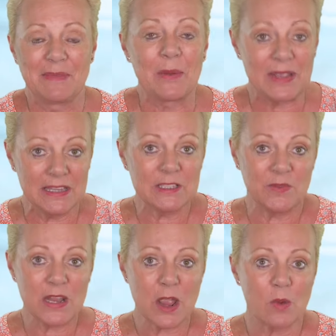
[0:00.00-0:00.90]
Now, in this
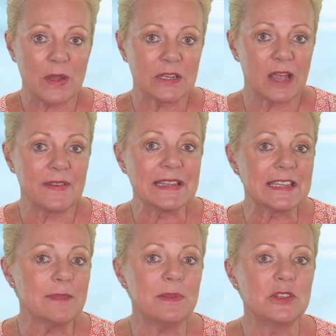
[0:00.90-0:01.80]
video, we're diving
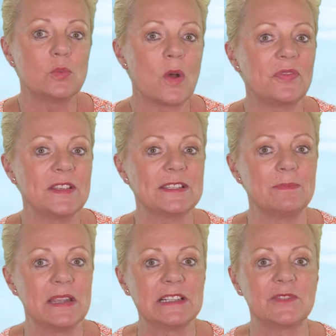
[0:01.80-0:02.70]
deep into what this
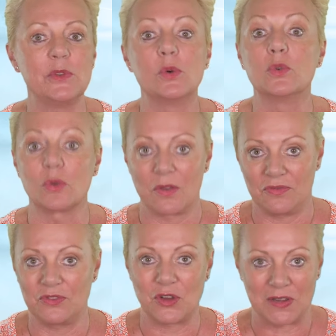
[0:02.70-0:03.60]
means for your
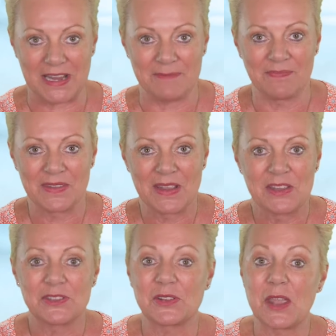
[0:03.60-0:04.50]
growth journey.
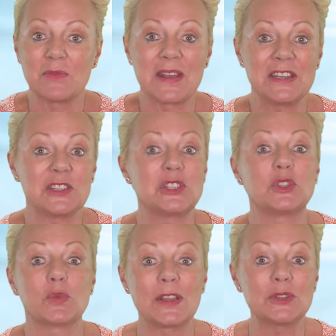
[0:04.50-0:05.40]
So get ready to
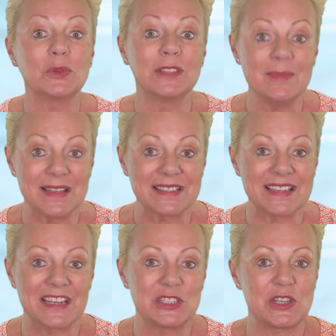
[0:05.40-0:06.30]
stretch your limits
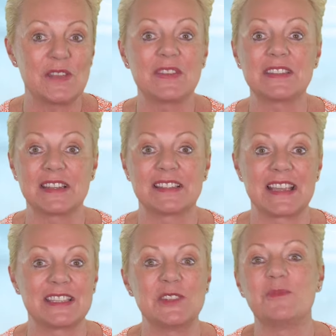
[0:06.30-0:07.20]
and achieve the
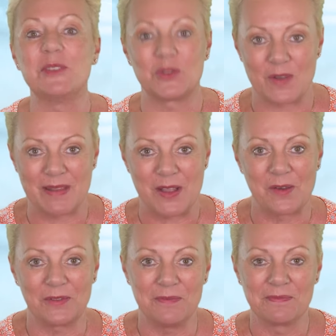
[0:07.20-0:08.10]
success that you've been dreaming of.